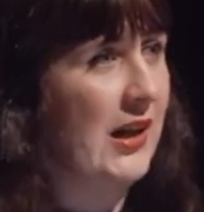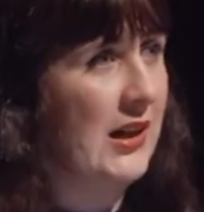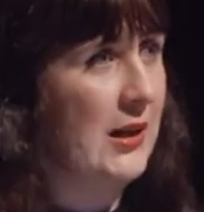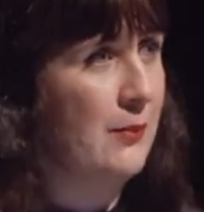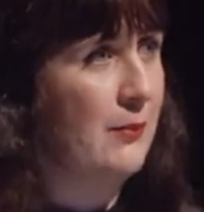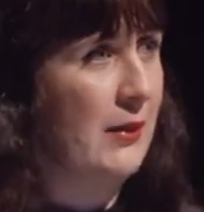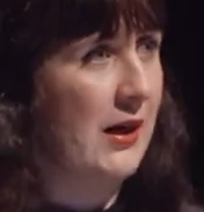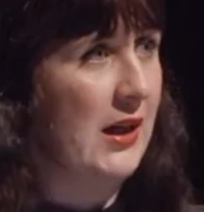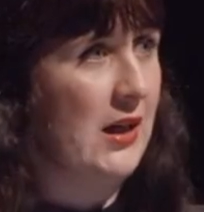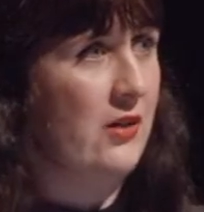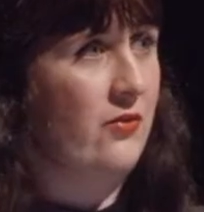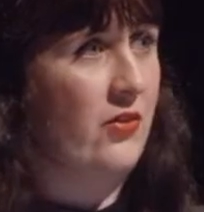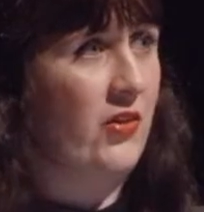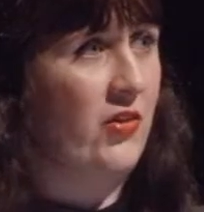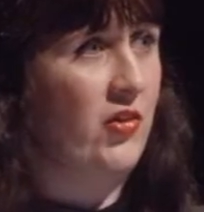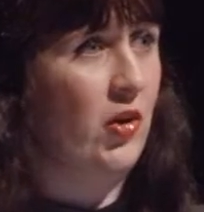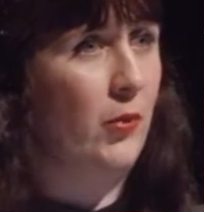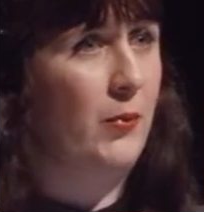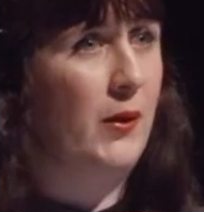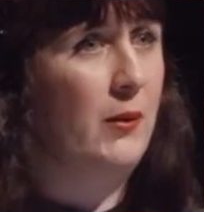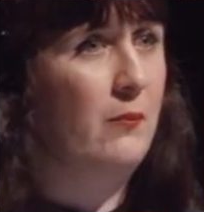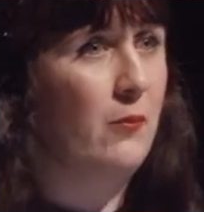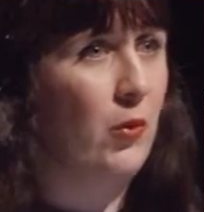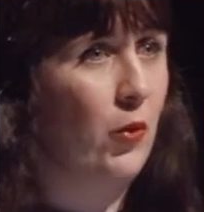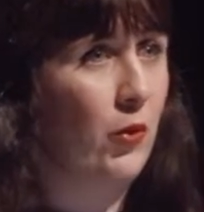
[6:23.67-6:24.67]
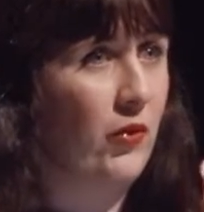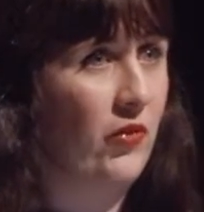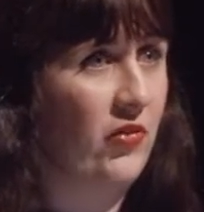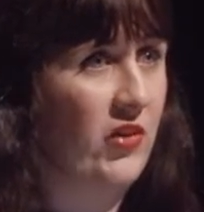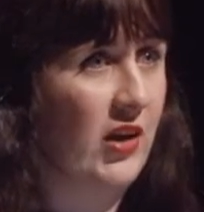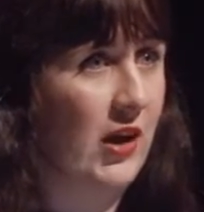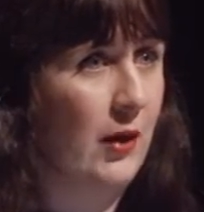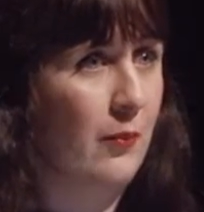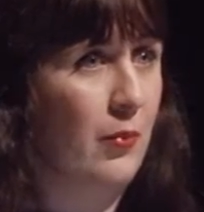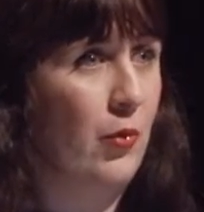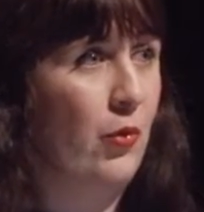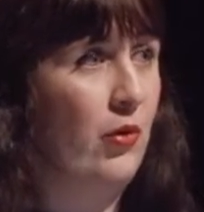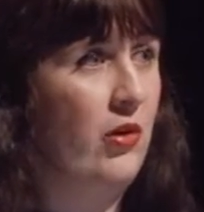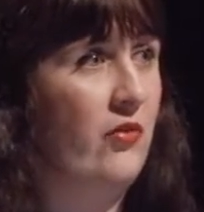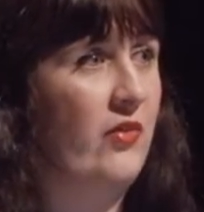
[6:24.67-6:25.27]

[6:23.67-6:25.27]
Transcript: in the middle of a shopping mall in Singapore.